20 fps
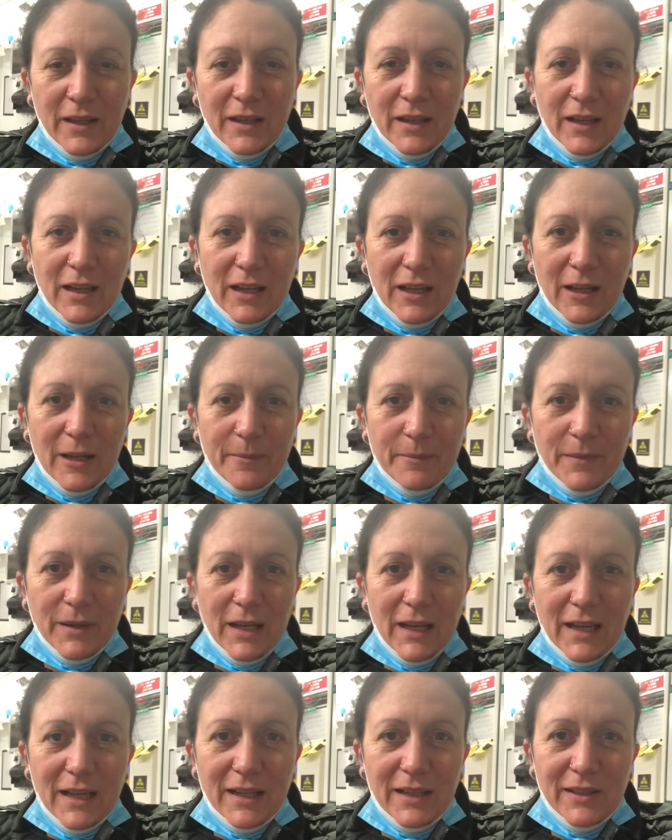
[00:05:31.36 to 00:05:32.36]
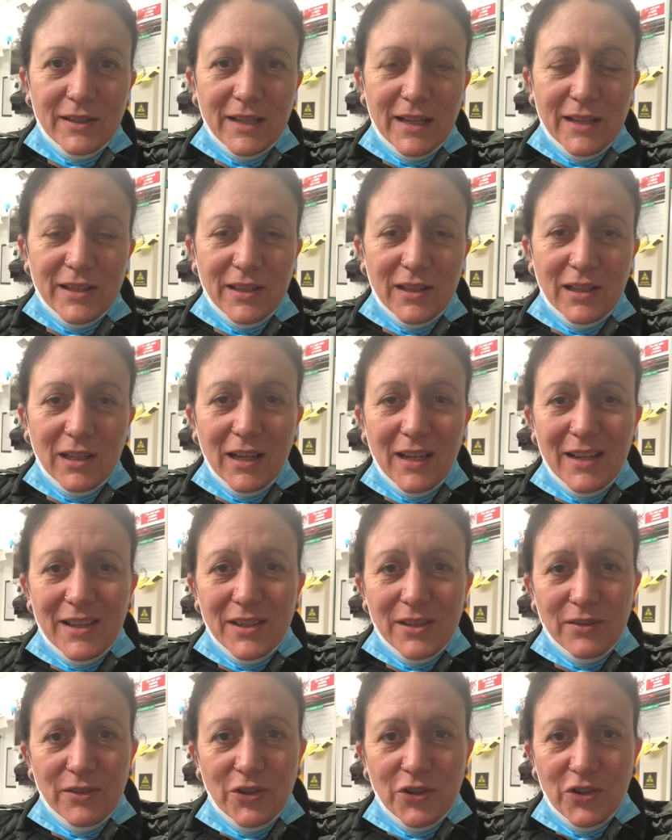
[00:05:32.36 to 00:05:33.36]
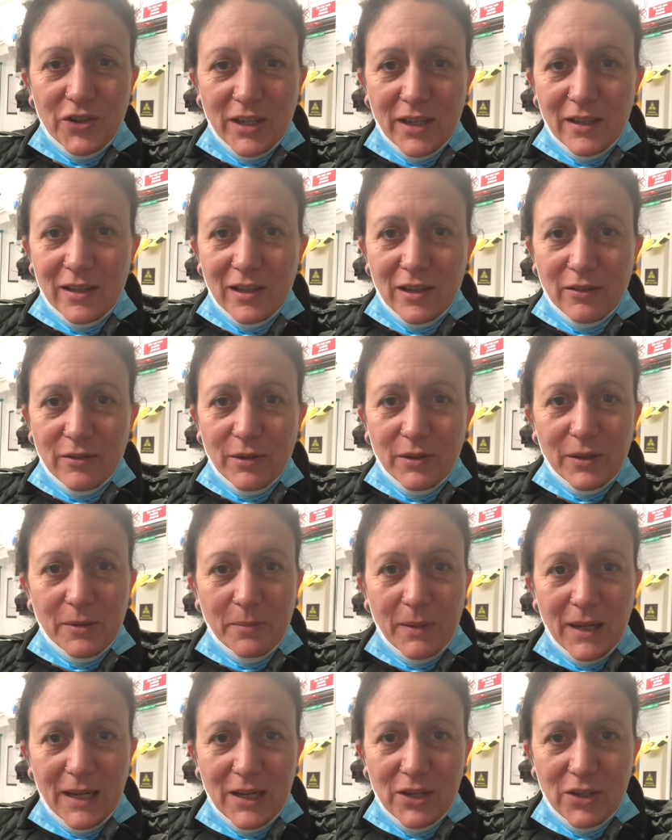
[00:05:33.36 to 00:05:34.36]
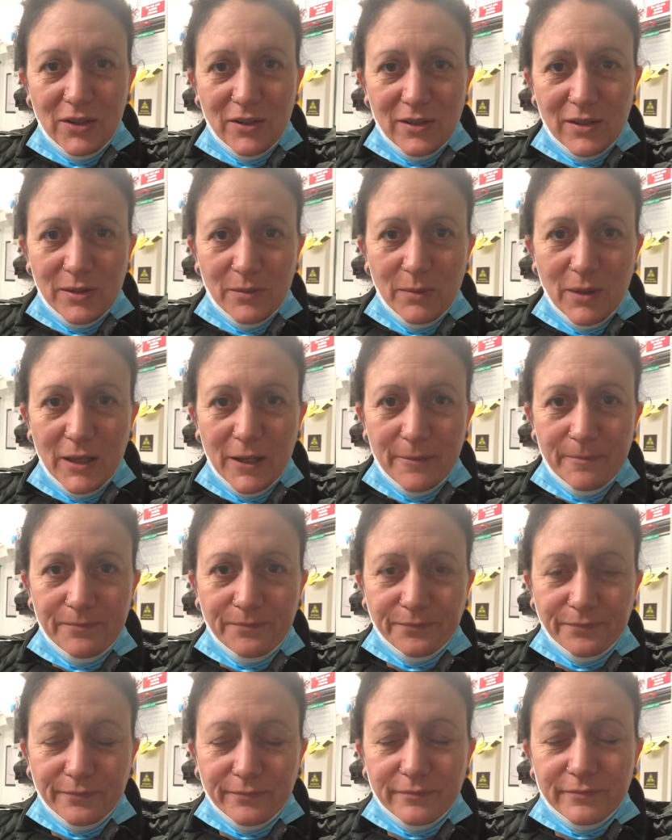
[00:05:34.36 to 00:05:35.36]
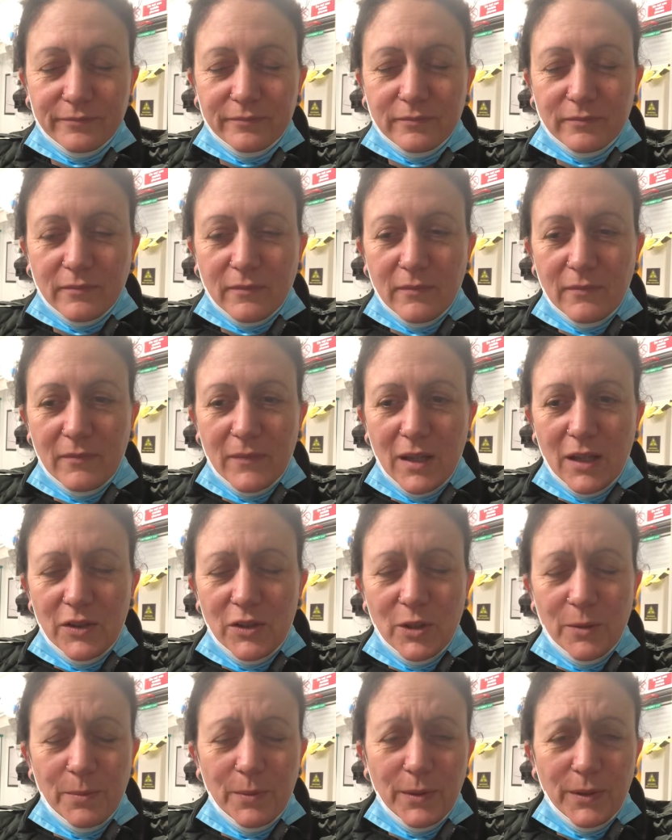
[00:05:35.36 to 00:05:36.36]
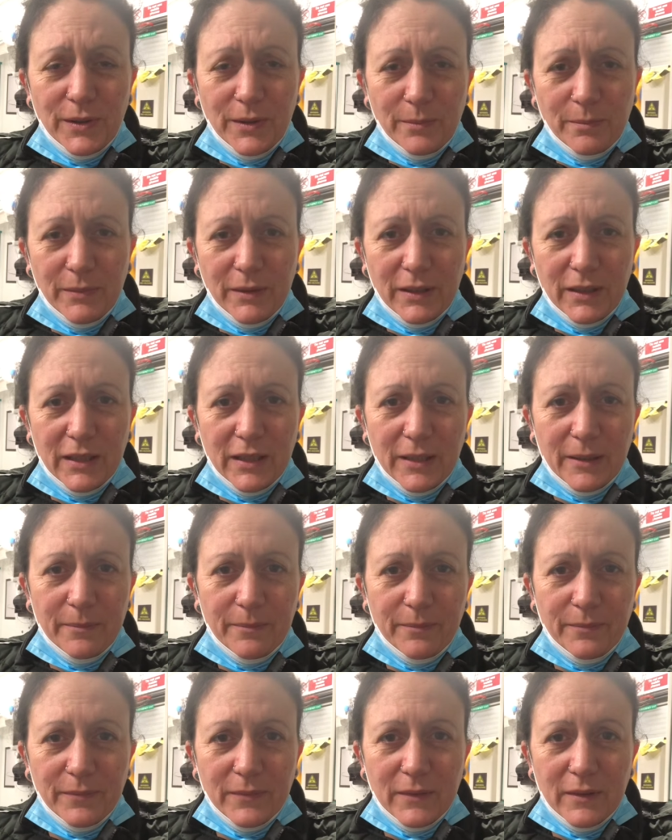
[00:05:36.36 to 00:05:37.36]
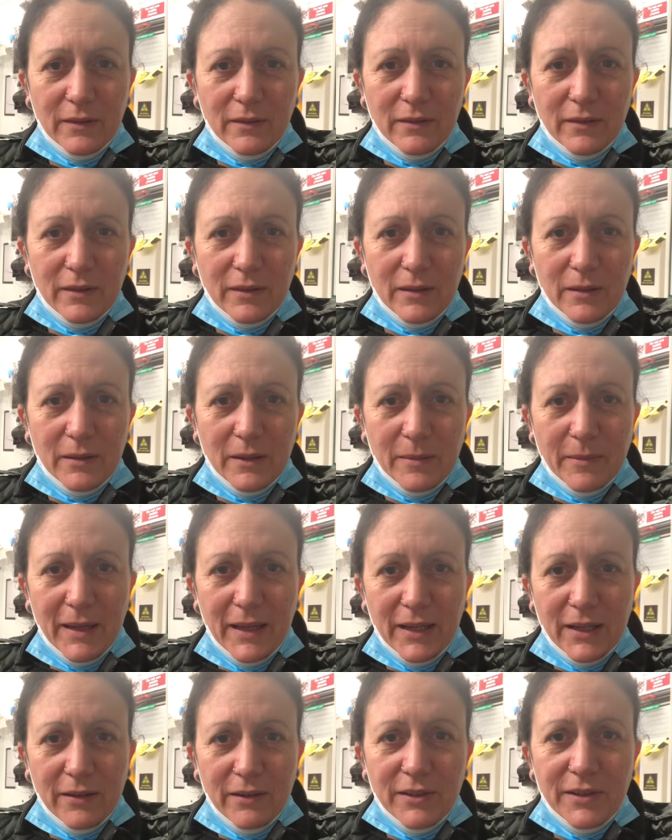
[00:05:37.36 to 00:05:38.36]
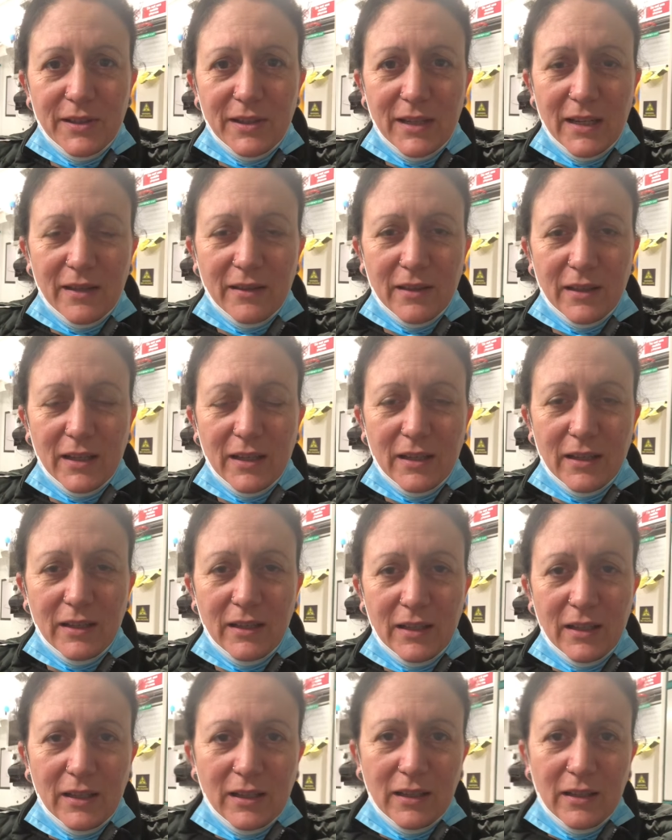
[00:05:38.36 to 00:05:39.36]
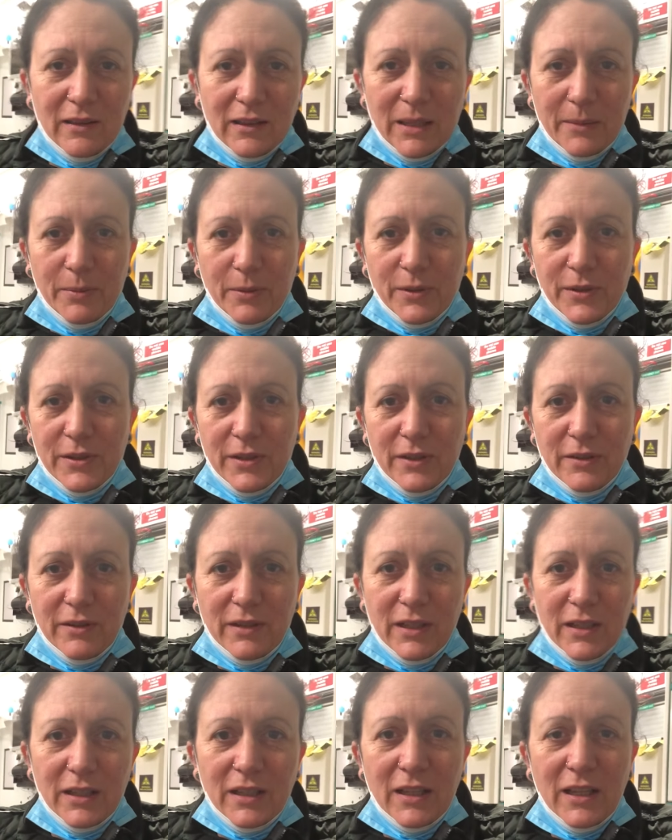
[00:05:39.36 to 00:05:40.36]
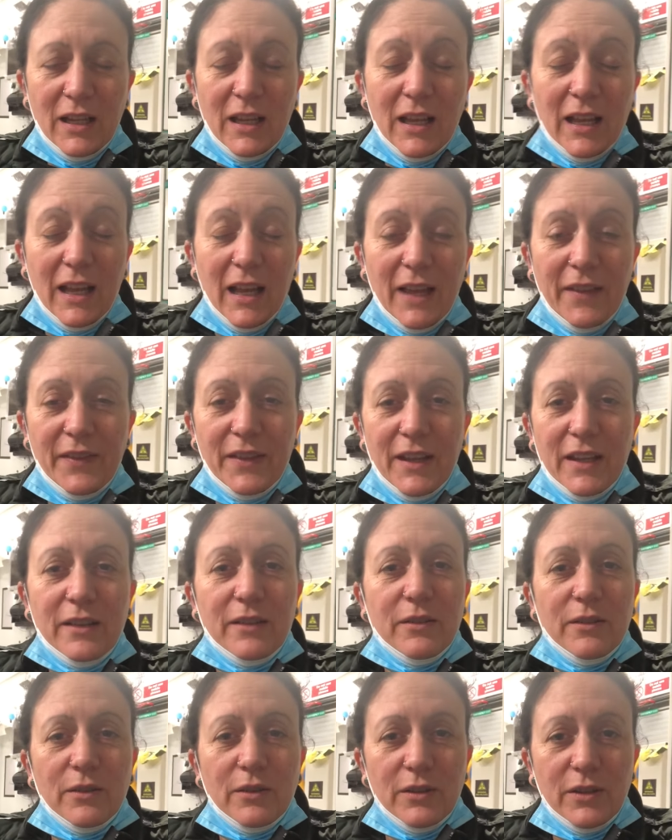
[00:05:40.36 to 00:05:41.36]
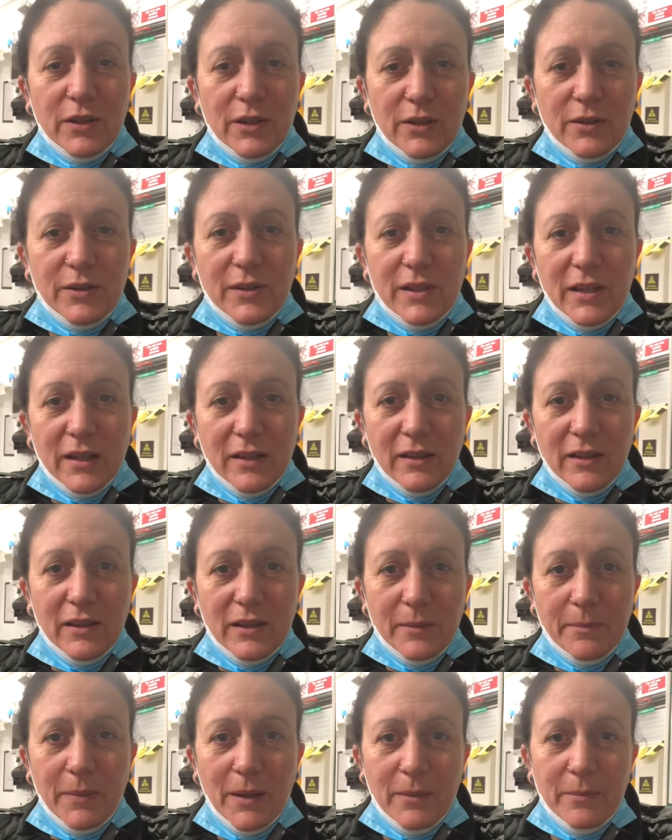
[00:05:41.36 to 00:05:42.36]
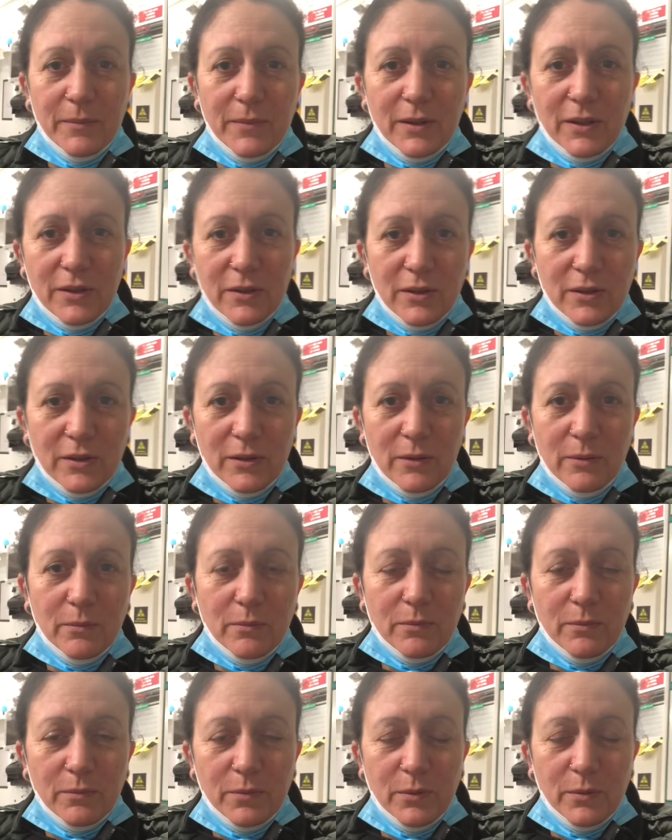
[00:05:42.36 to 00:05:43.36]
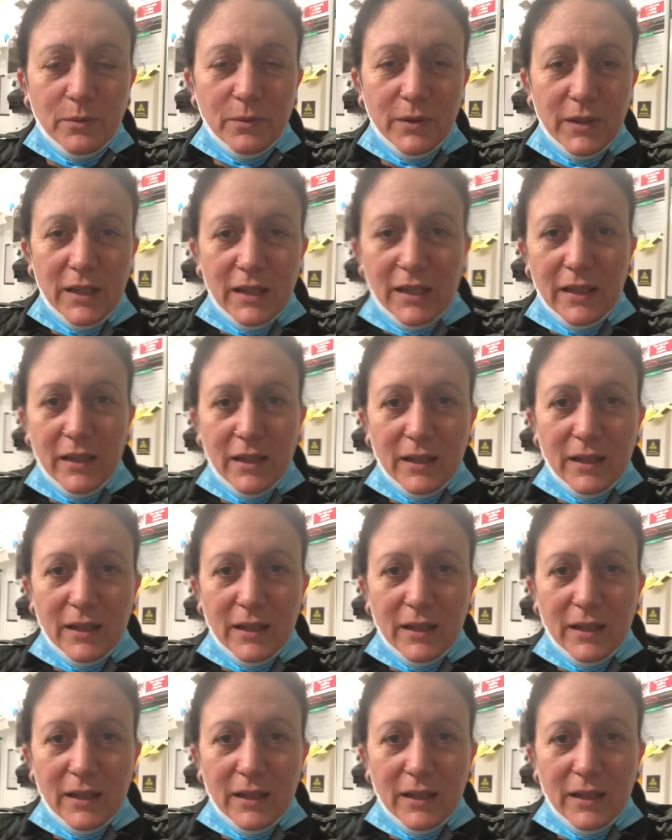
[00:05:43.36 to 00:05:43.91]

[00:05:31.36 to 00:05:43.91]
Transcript: And it's nicer and gentler on the patient as well to put them the mangar underneath their posterior, and then using the pump to pull the